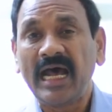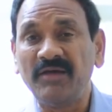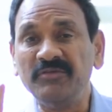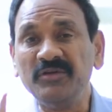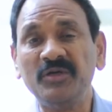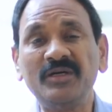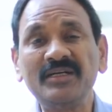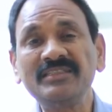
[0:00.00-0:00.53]
have
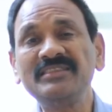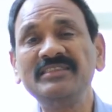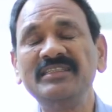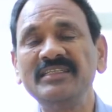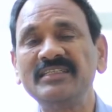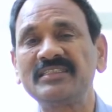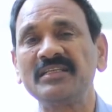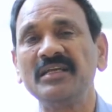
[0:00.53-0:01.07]
you heard
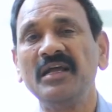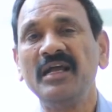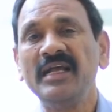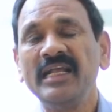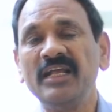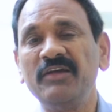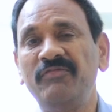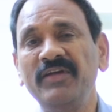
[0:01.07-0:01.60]
this
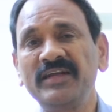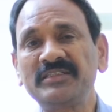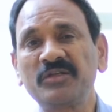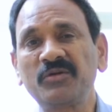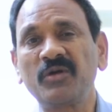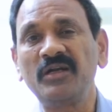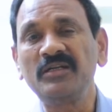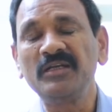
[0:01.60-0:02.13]

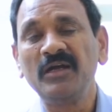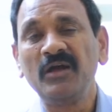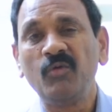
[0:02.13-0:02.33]
effect called